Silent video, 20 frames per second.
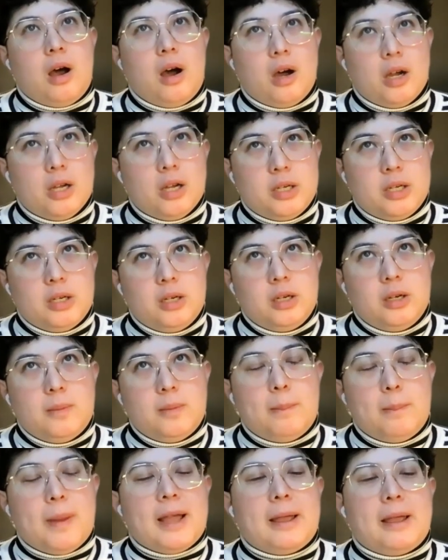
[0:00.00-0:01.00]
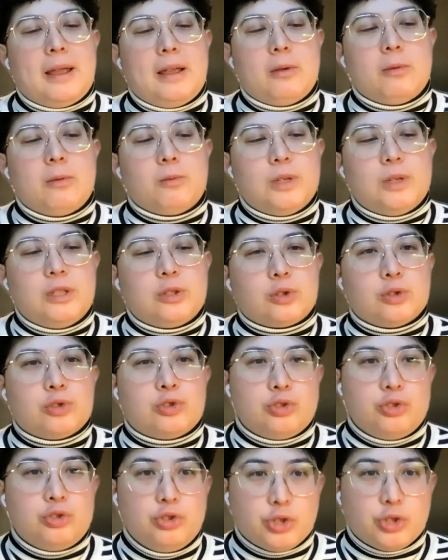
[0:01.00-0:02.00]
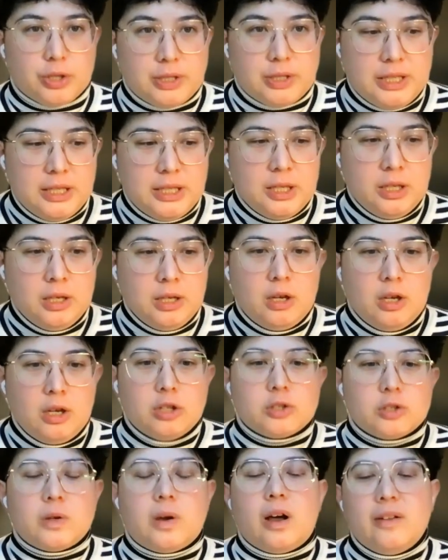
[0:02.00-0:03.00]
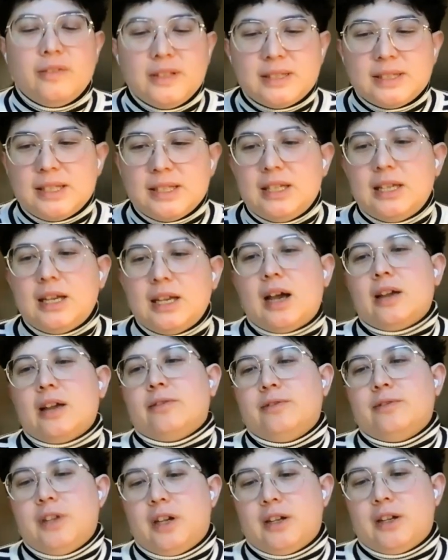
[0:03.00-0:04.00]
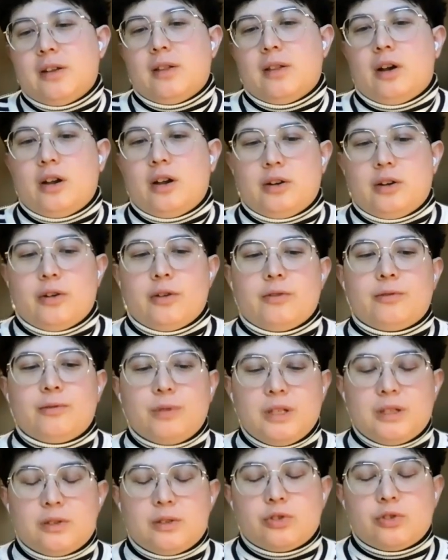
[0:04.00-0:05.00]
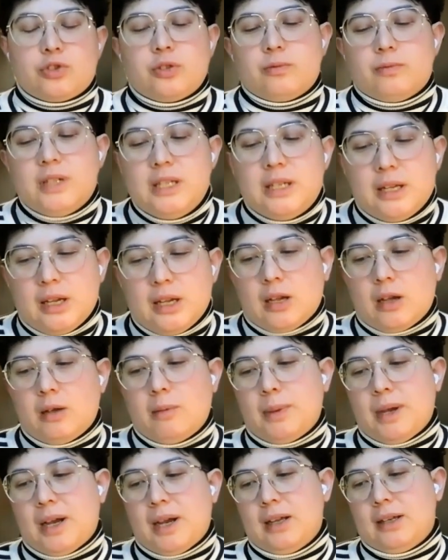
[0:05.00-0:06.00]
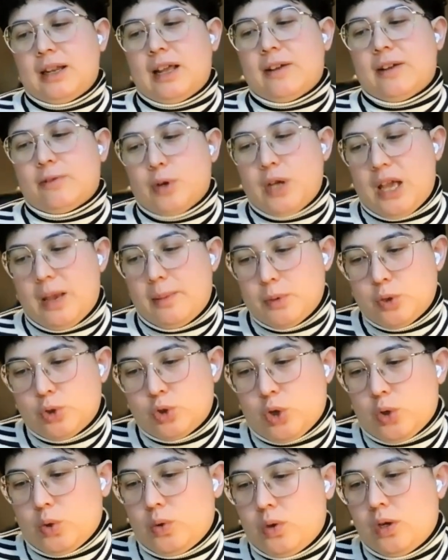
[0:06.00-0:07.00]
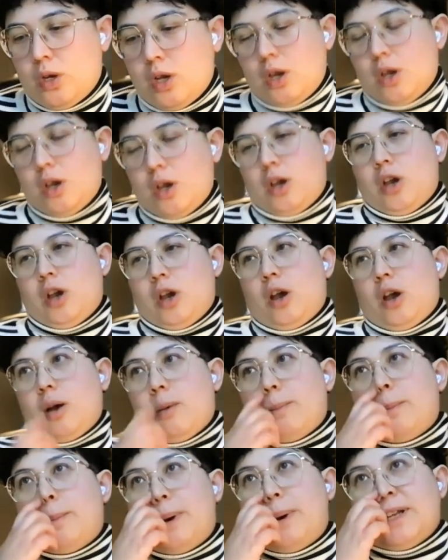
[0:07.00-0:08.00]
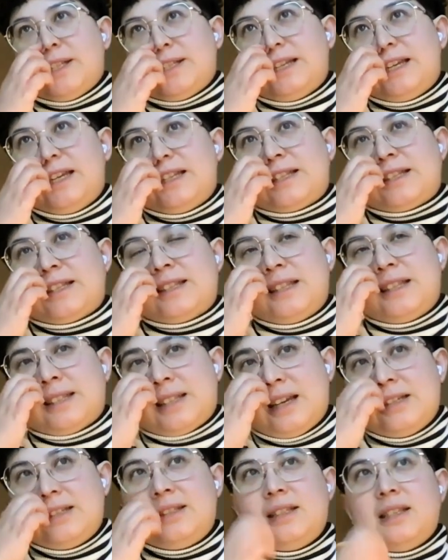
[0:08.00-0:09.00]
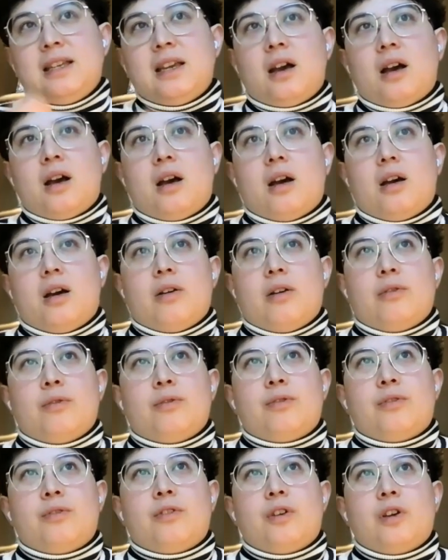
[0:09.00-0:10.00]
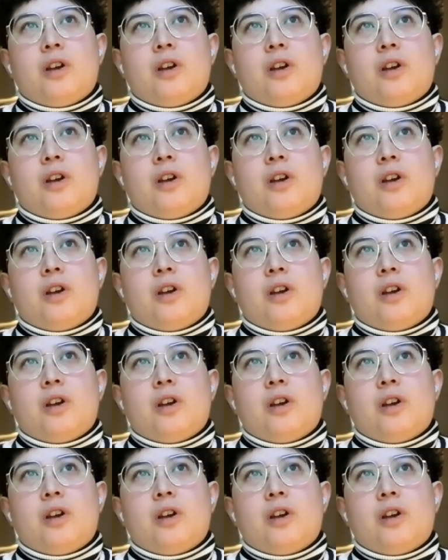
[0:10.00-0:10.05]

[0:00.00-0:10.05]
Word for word: on my research journey so obviously i've done a lot of research and reading behind every episode but it's this idea of